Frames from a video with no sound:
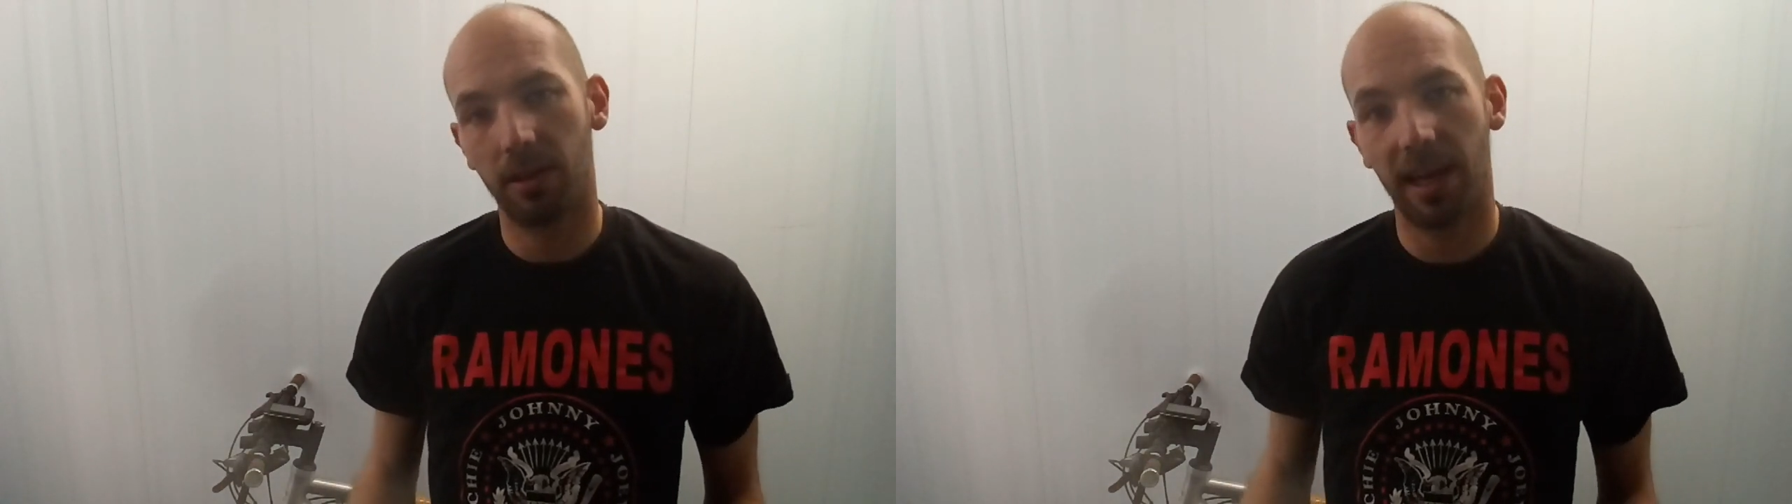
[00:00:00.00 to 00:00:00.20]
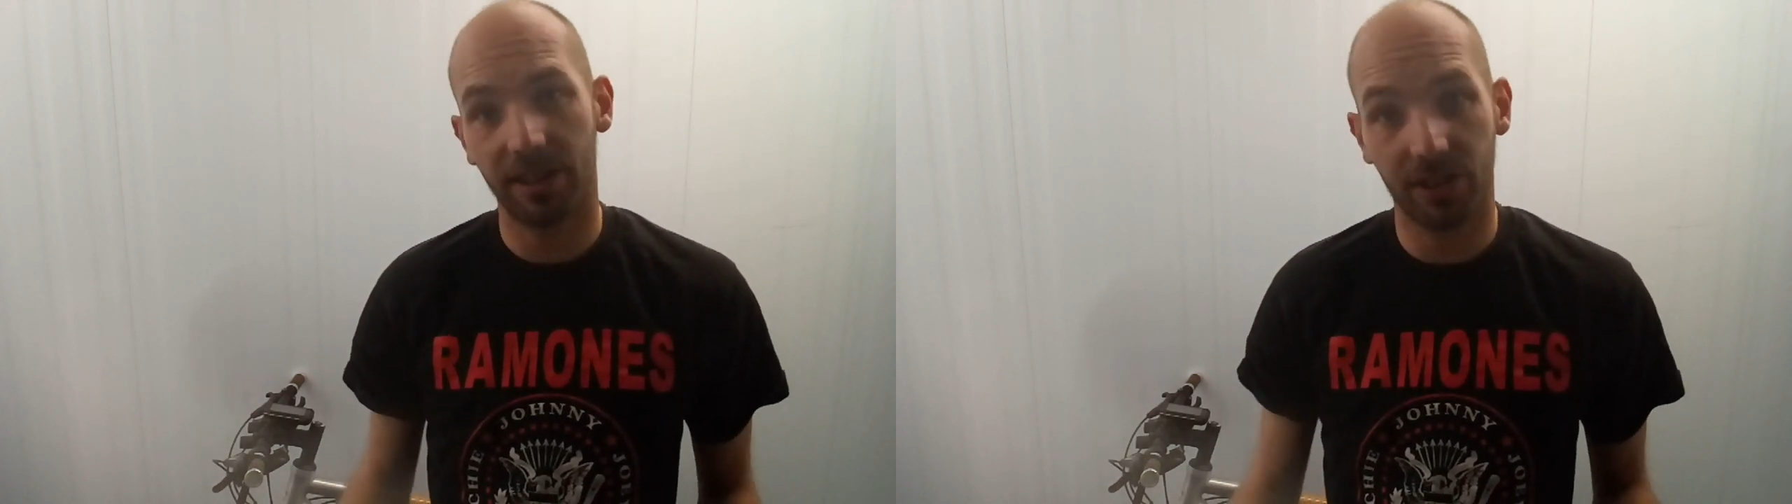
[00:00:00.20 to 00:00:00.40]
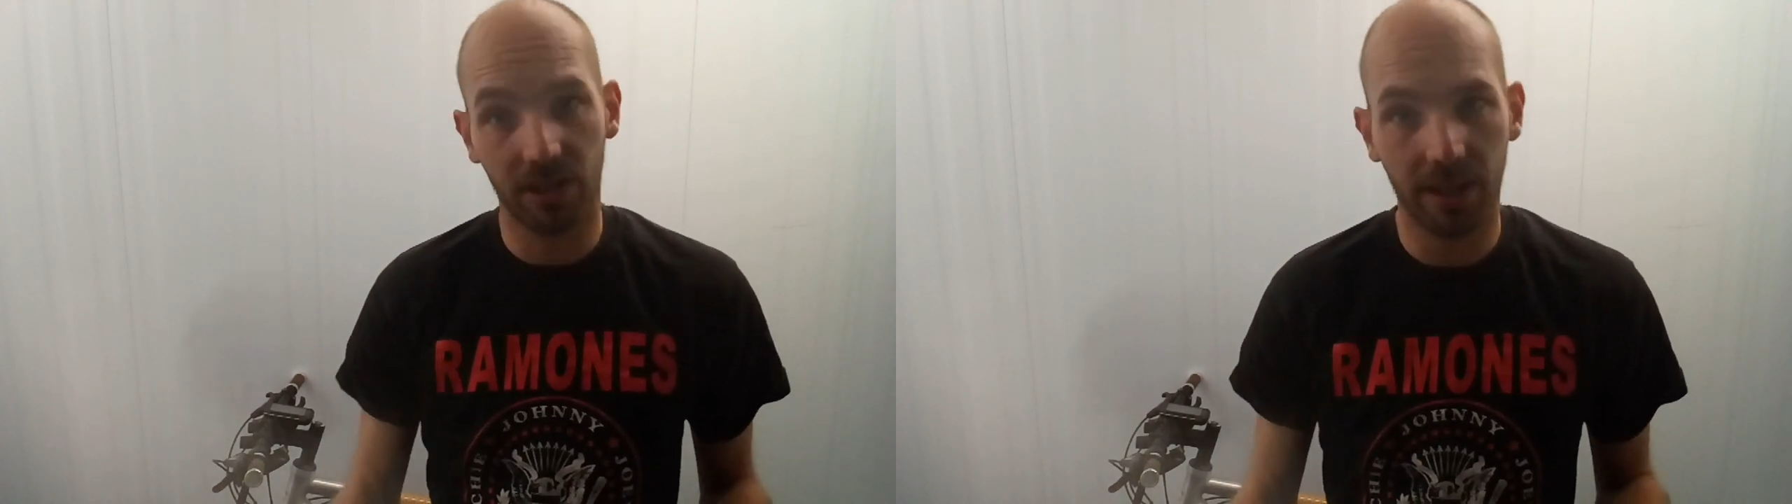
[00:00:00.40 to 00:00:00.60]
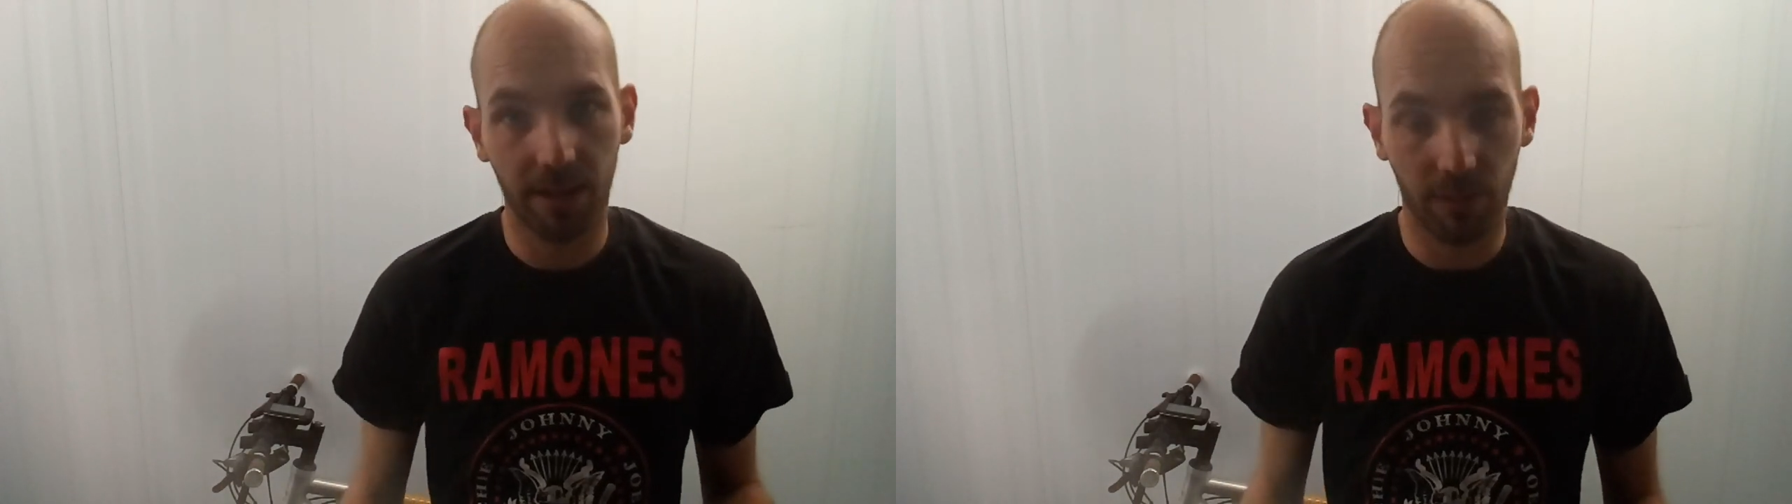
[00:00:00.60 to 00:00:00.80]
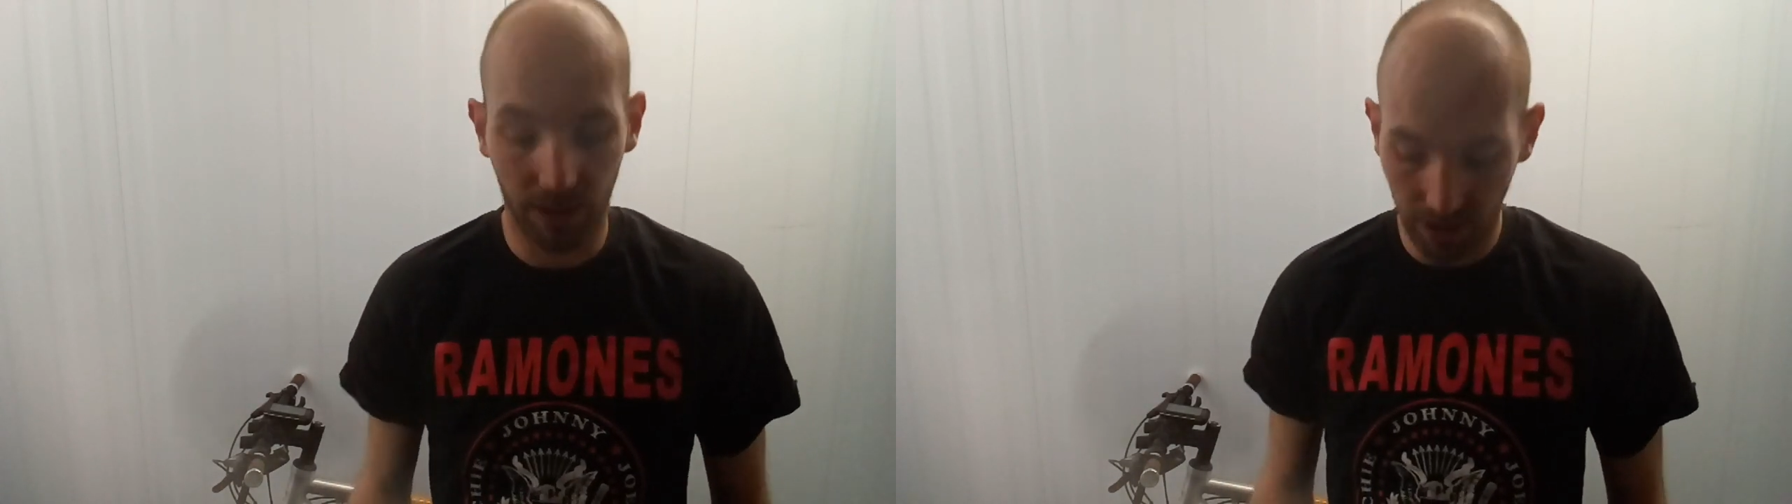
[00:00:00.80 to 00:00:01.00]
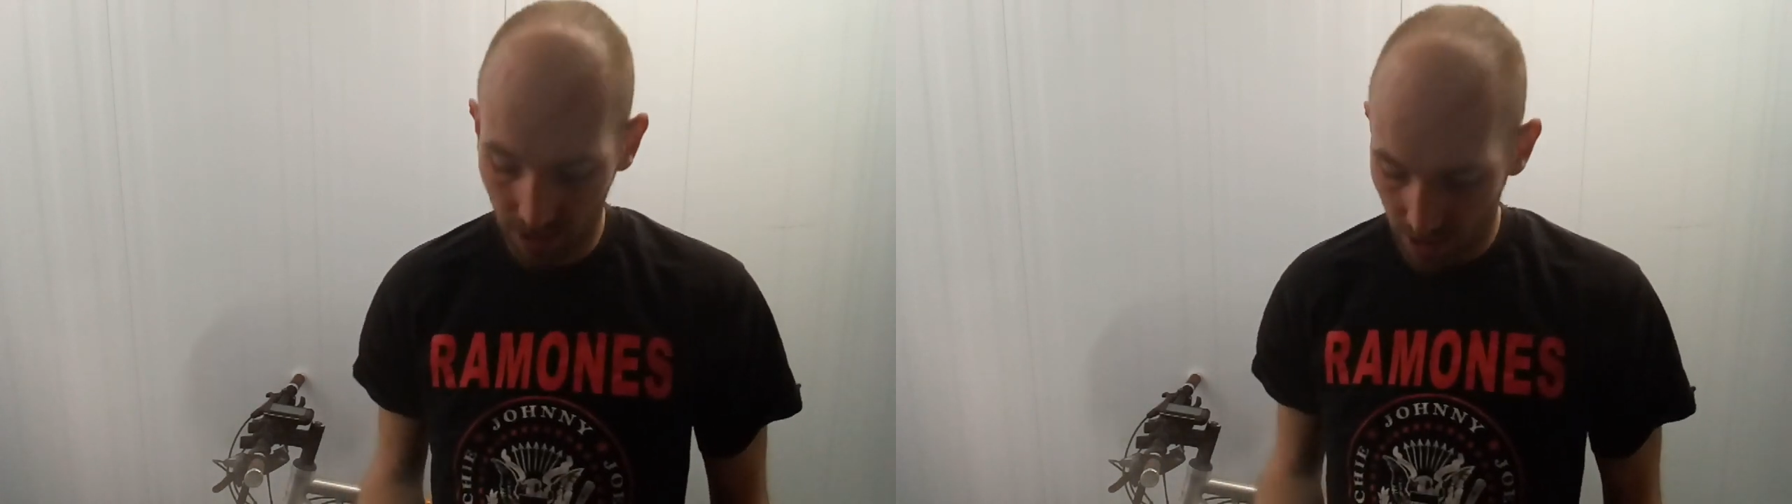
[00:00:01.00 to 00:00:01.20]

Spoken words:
action cameras.